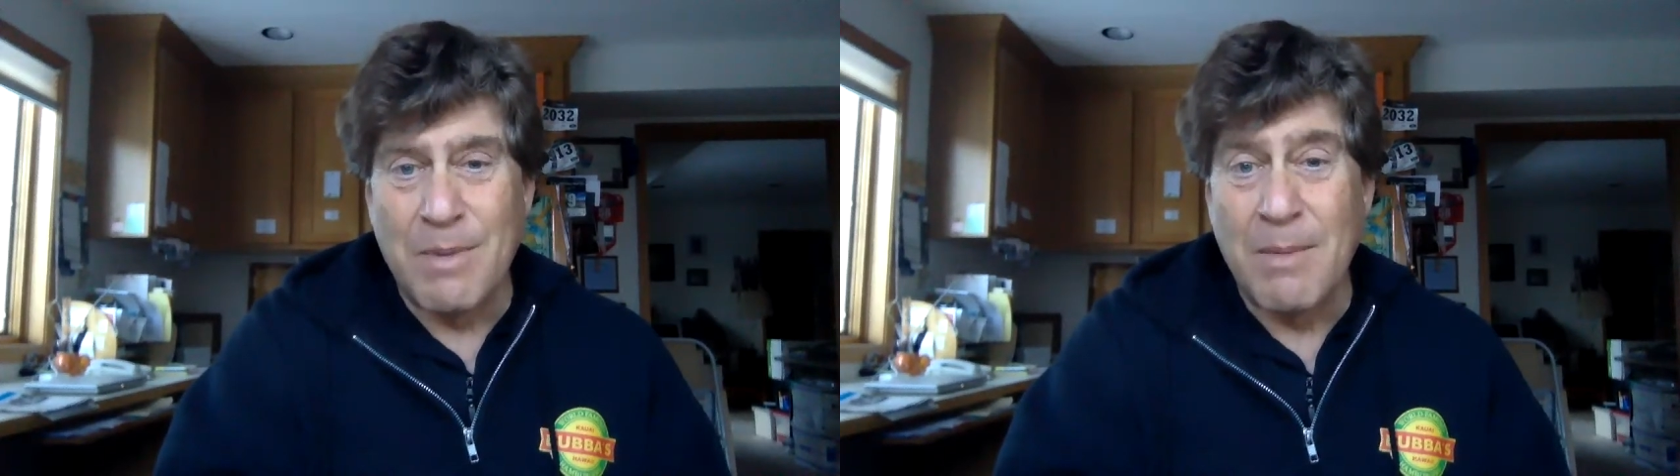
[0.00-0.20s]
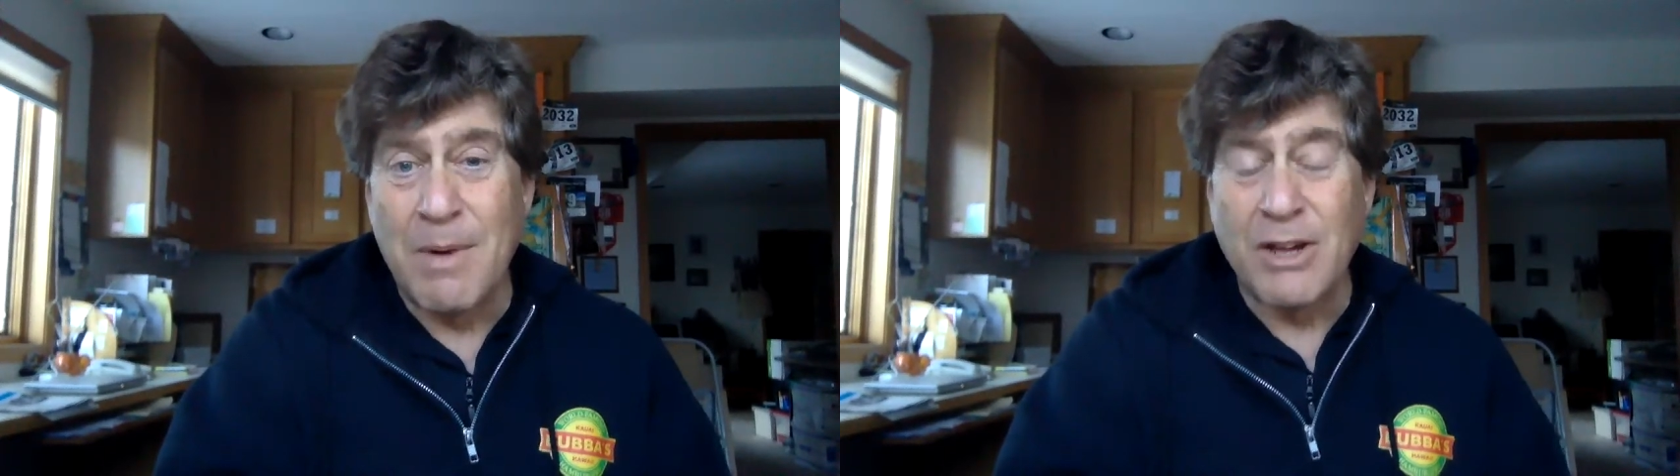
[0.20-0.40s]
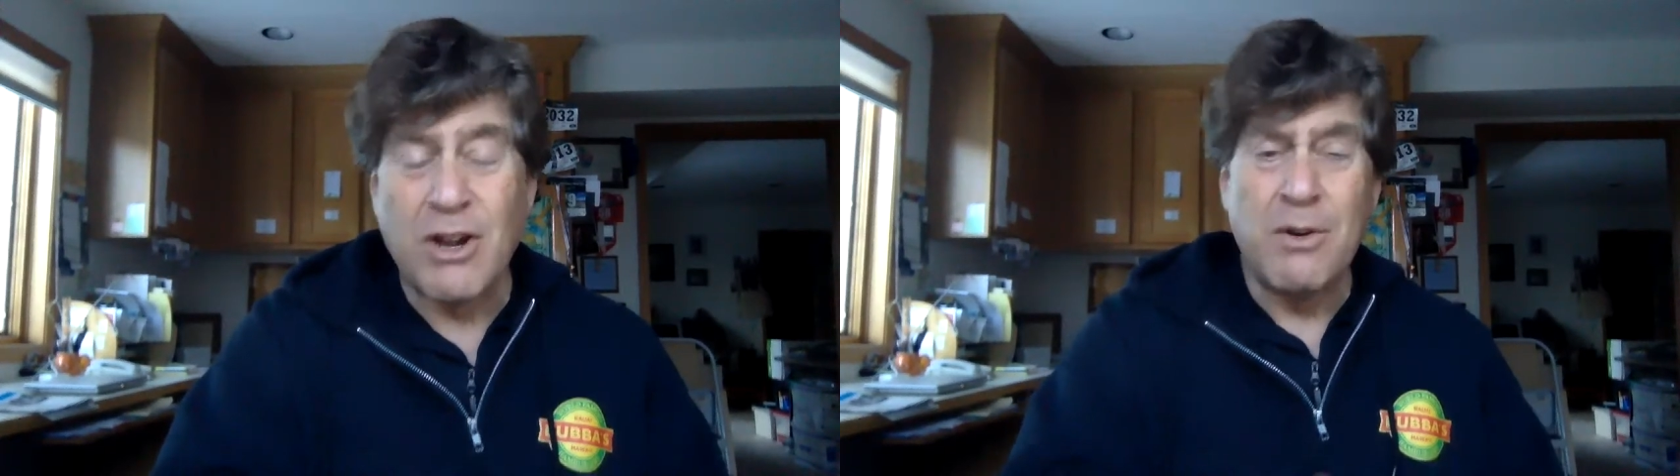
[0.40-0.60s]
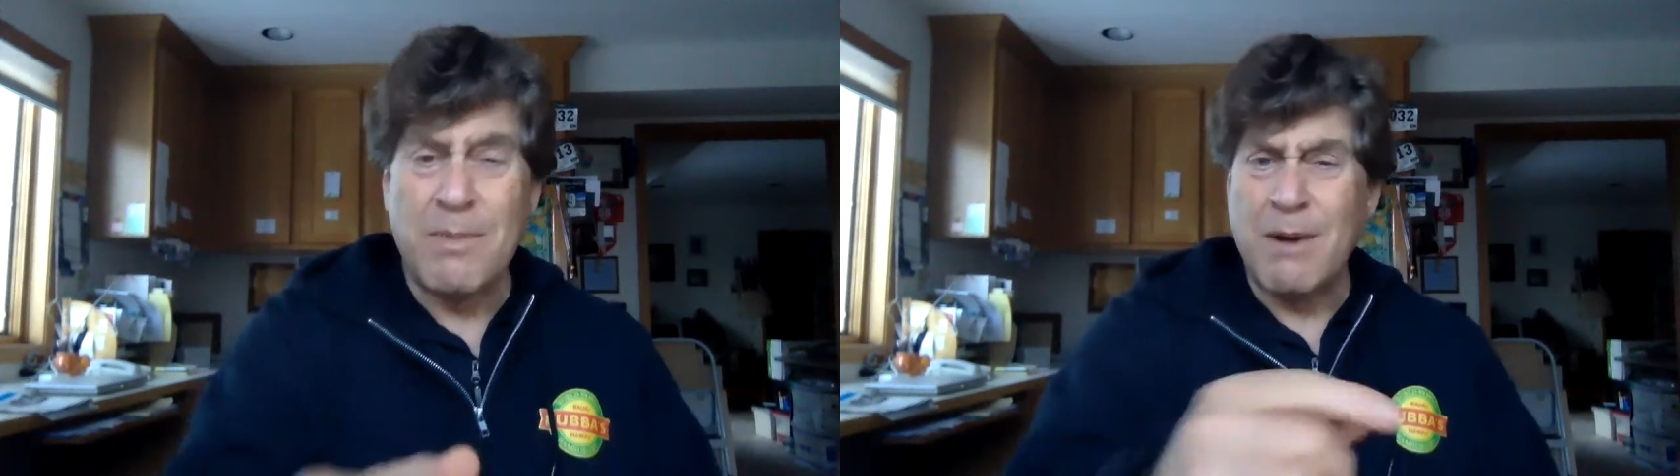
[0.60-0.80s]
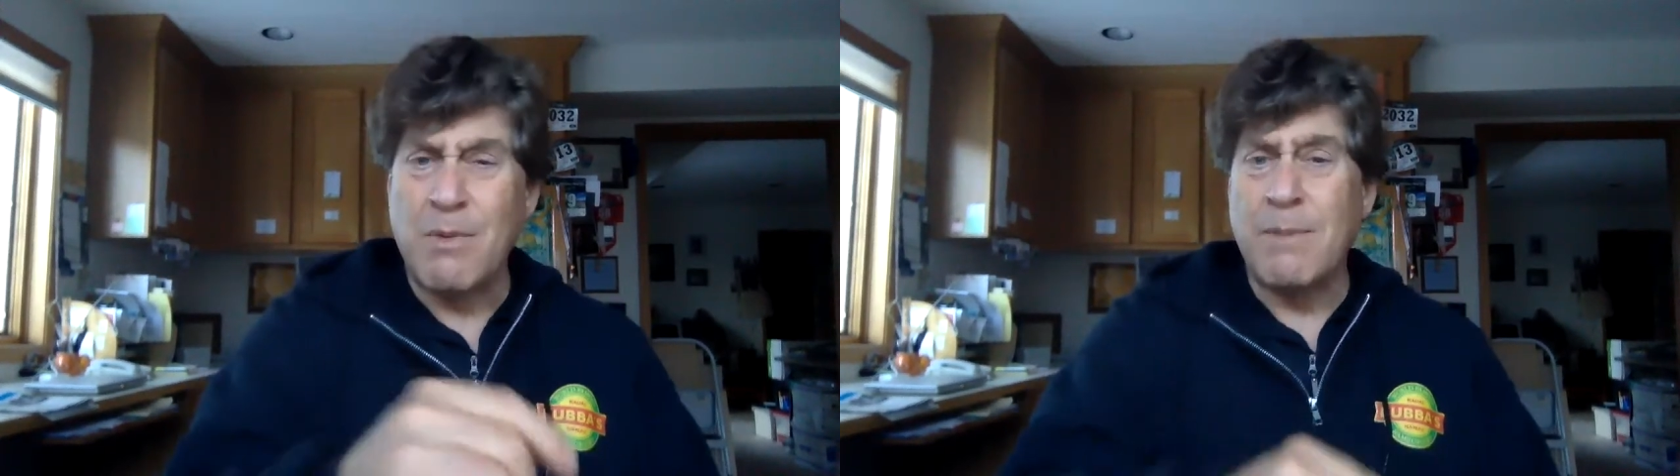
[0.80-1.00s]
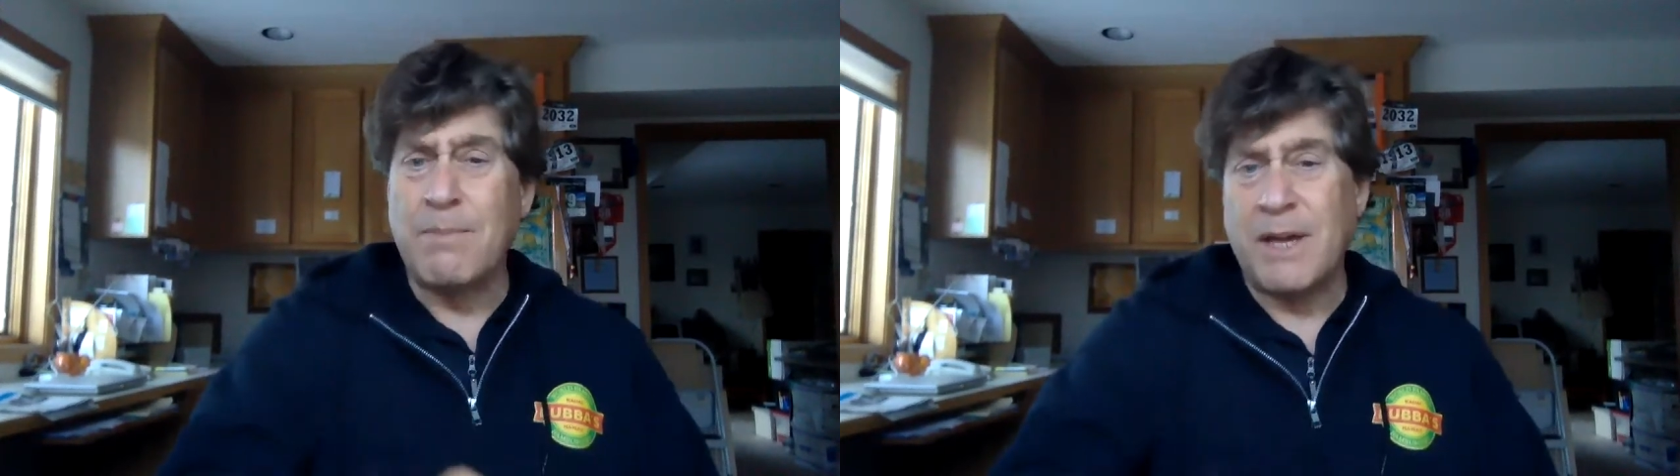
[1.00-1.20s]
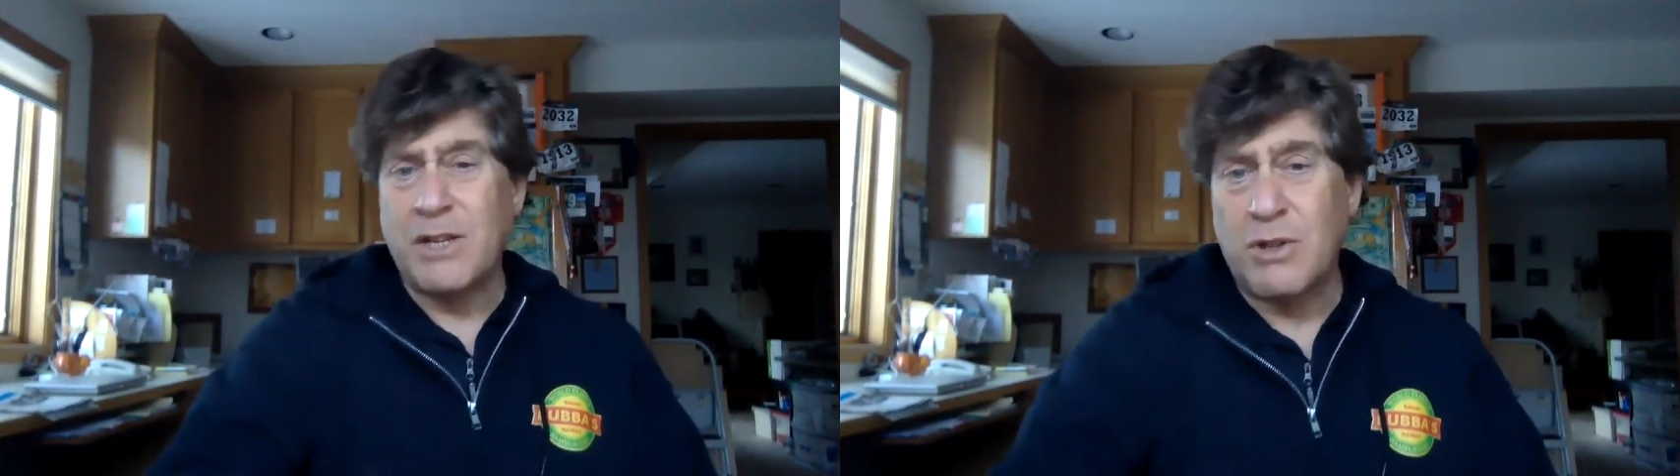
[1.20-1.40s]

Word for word: Bye bye. Go to my webpage,